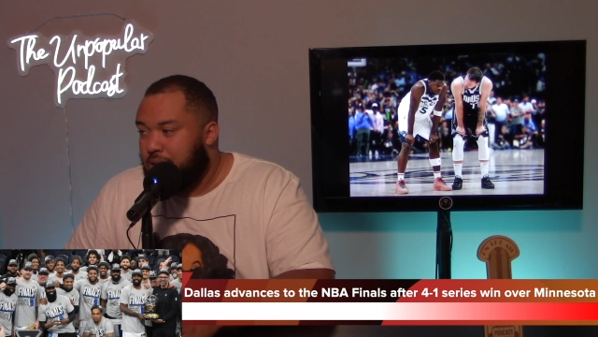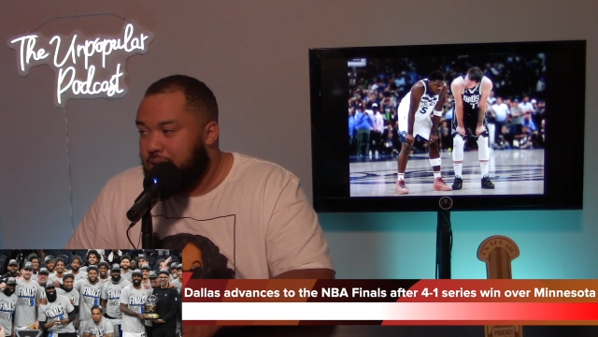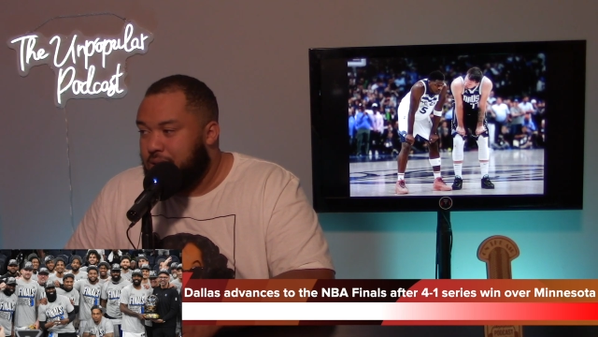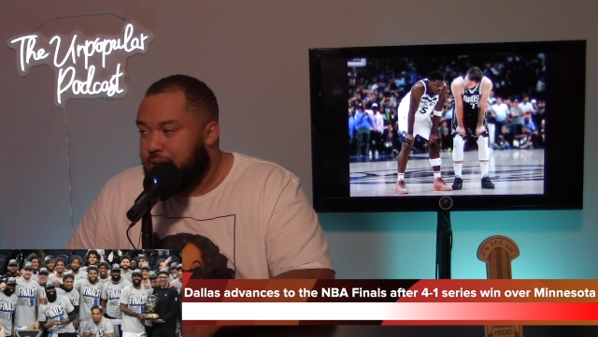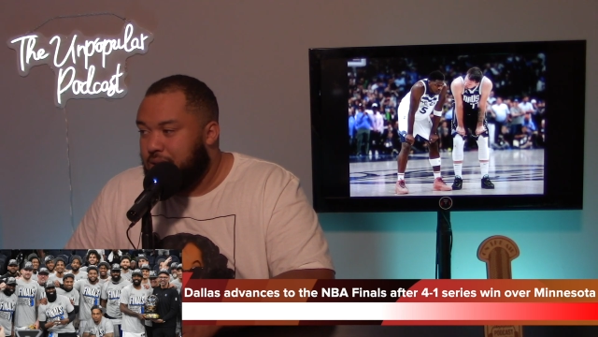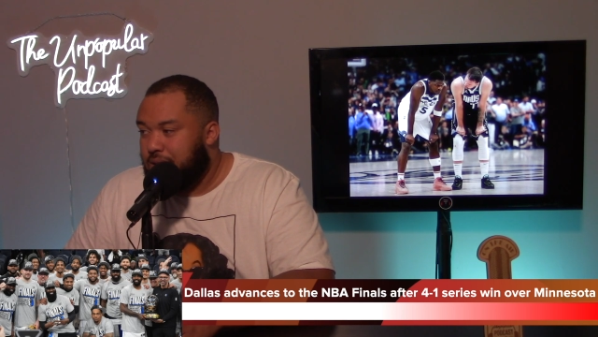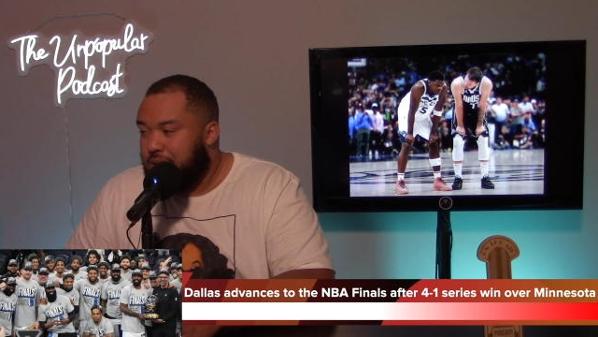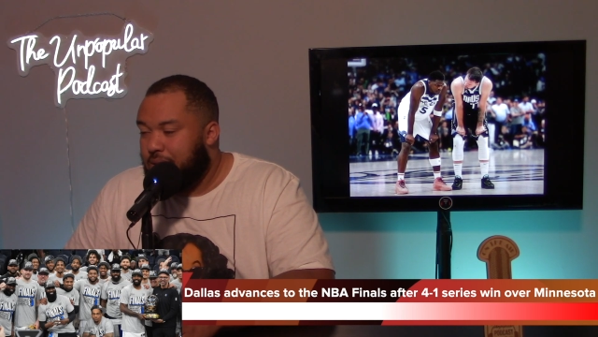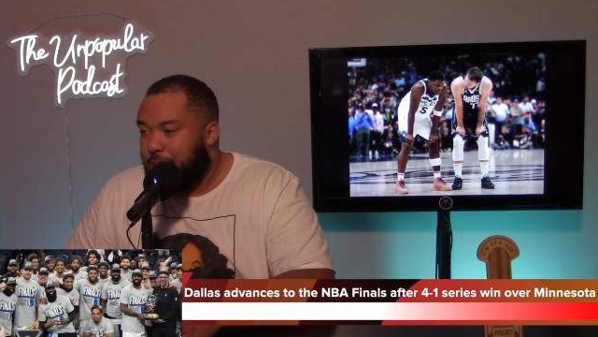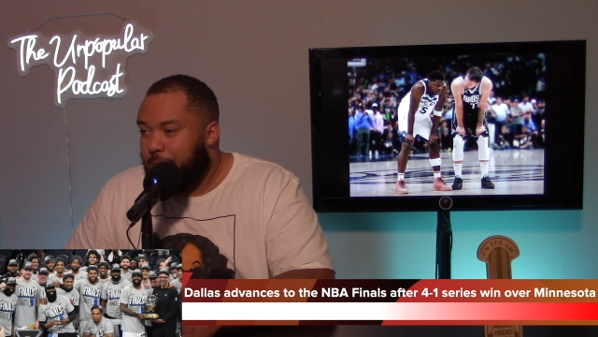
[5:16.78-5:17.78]

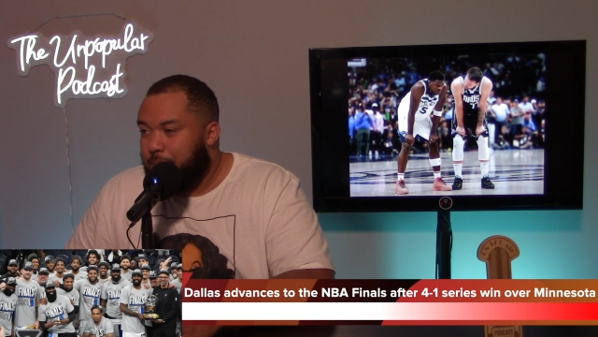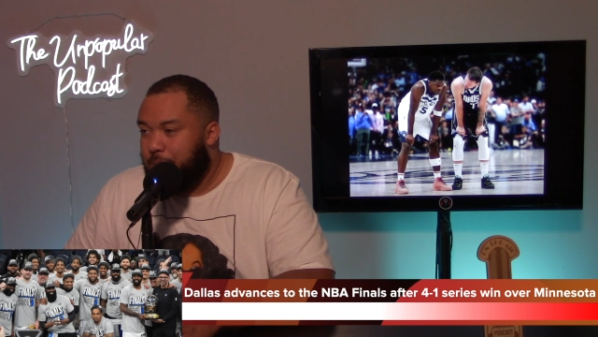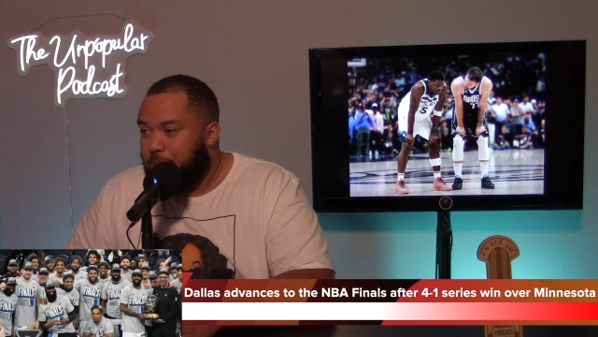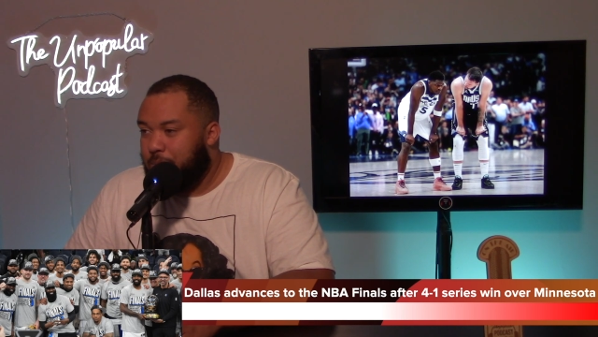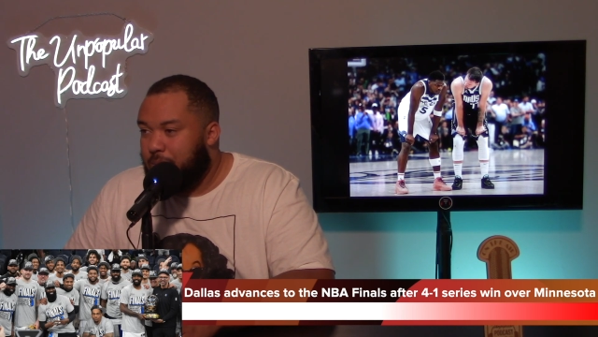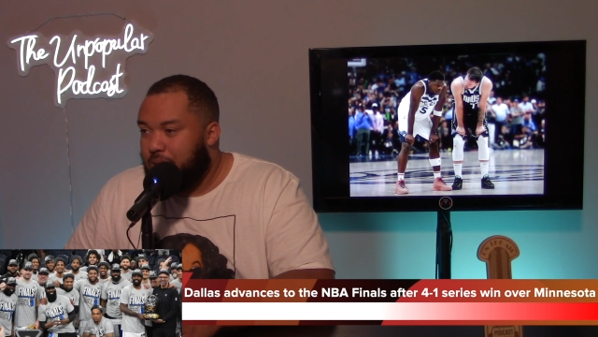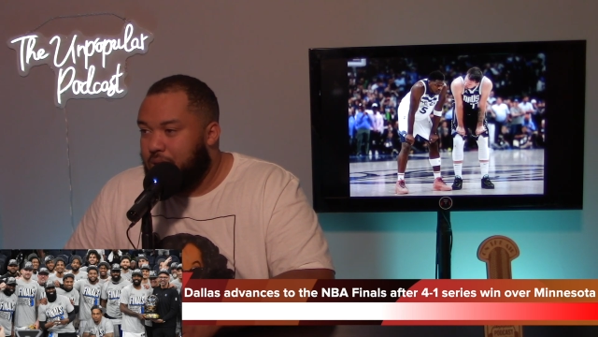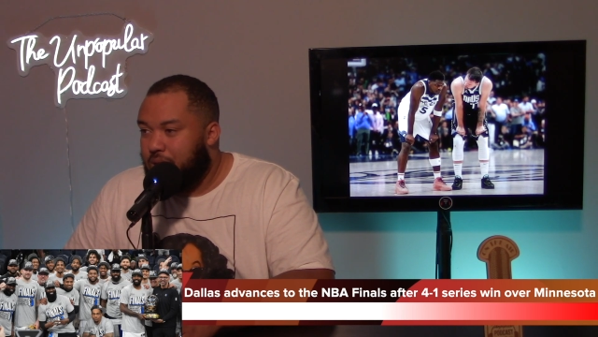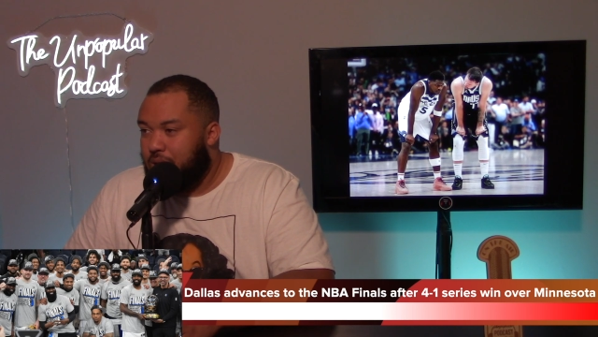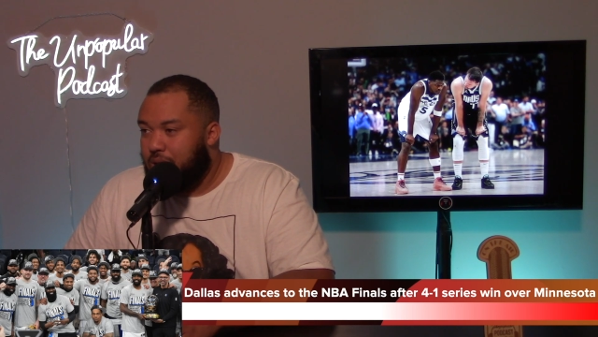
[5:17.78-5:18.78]

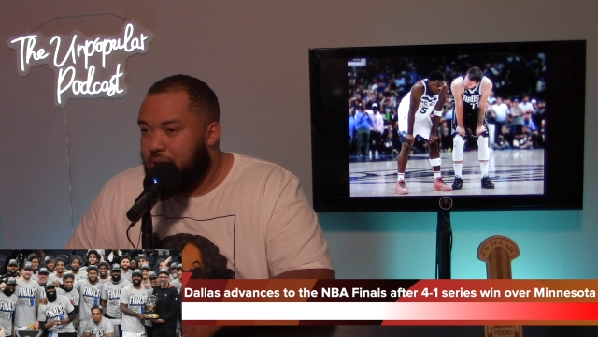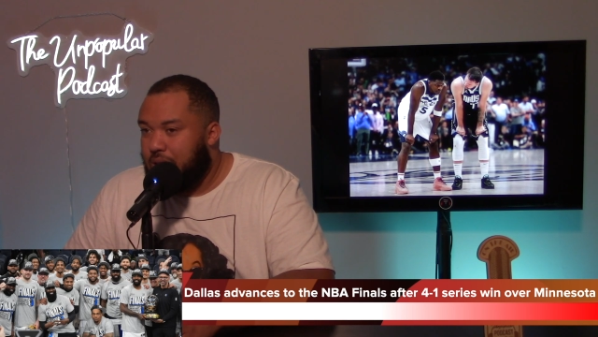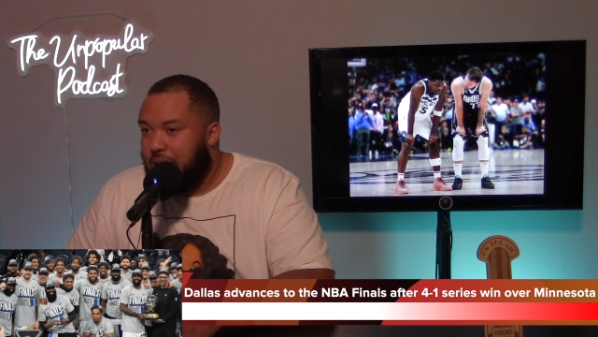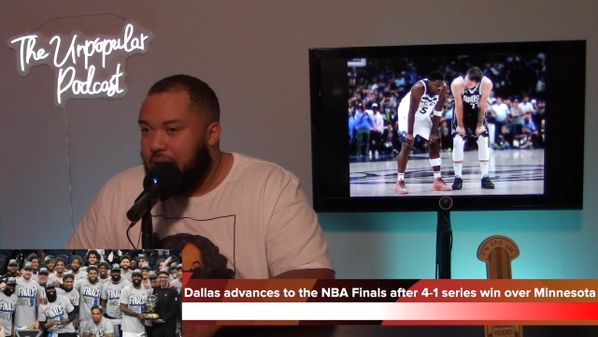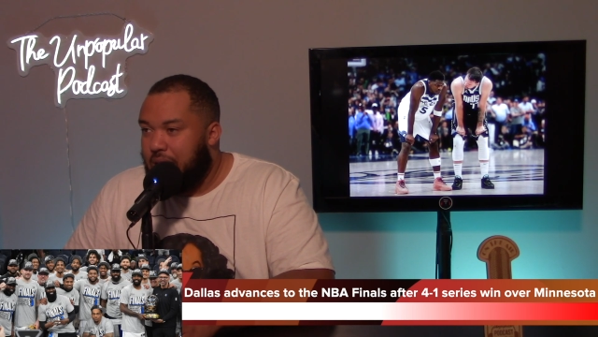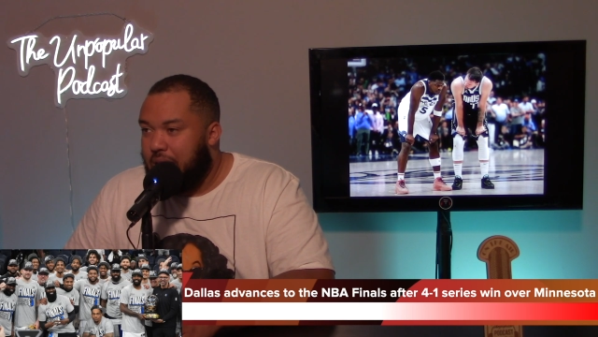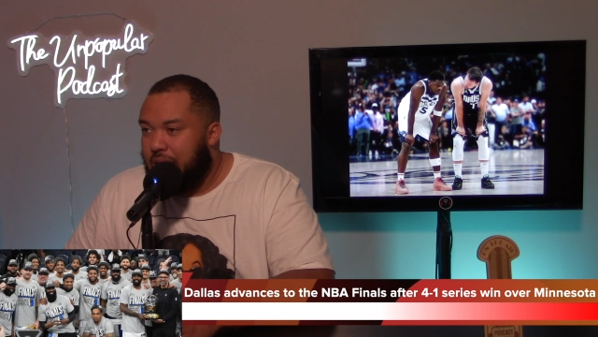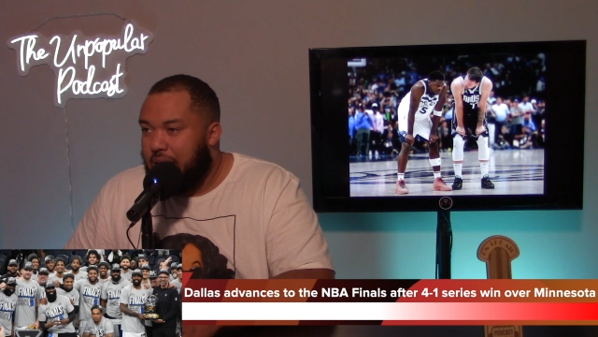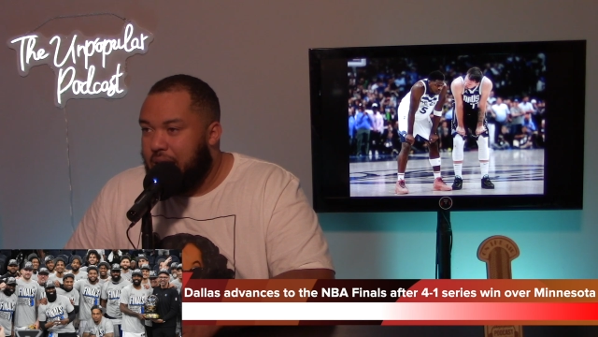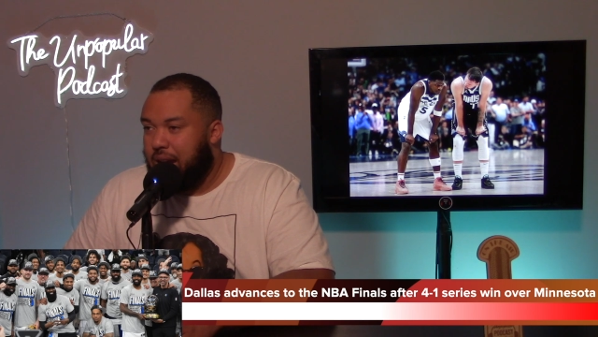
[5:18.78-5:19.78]

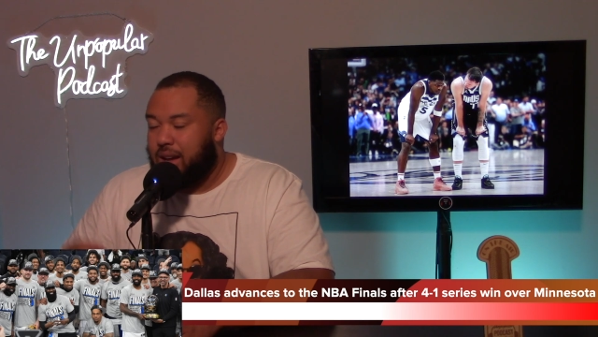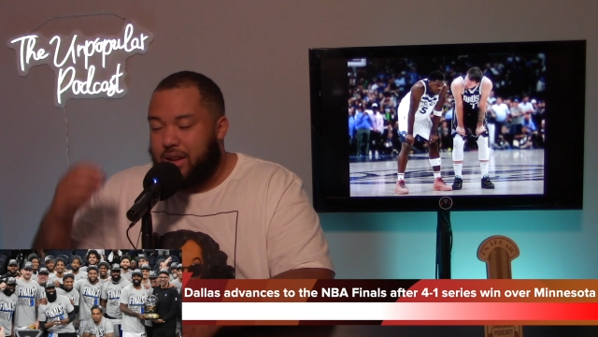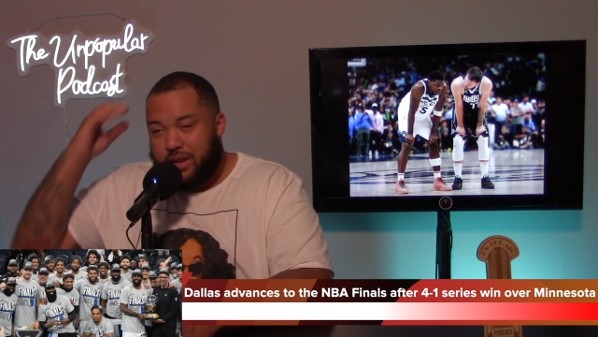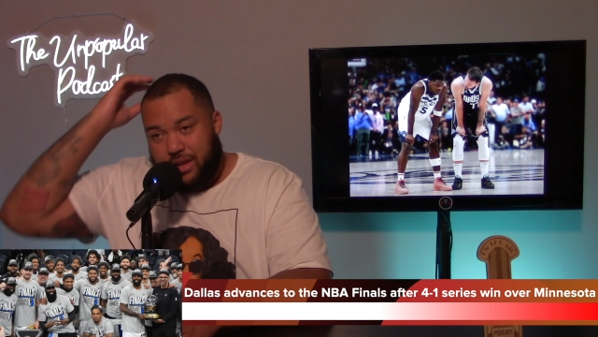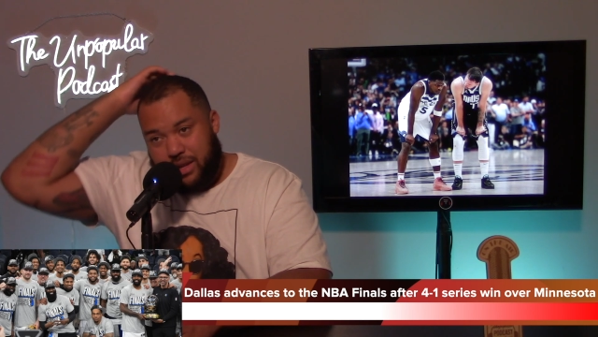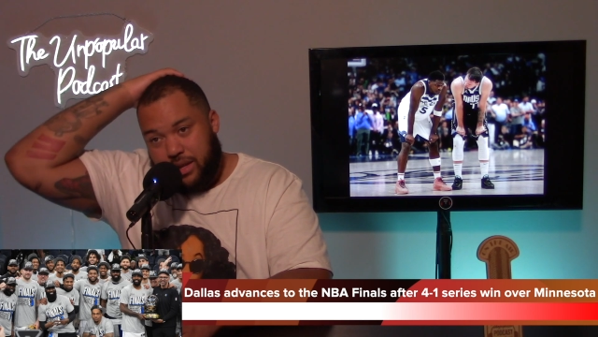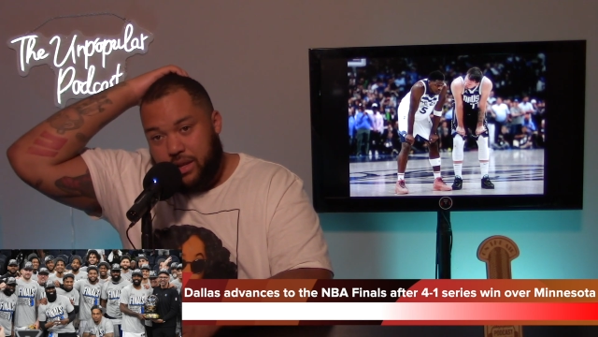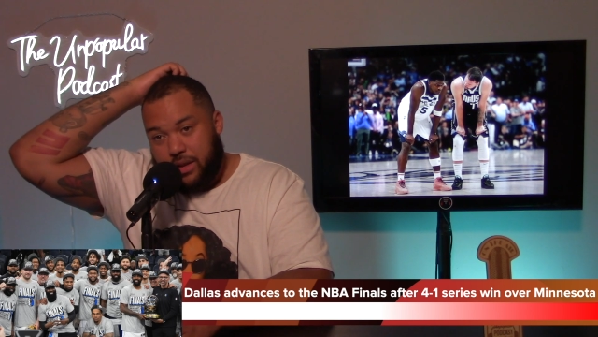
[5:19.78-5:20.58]
[no speech]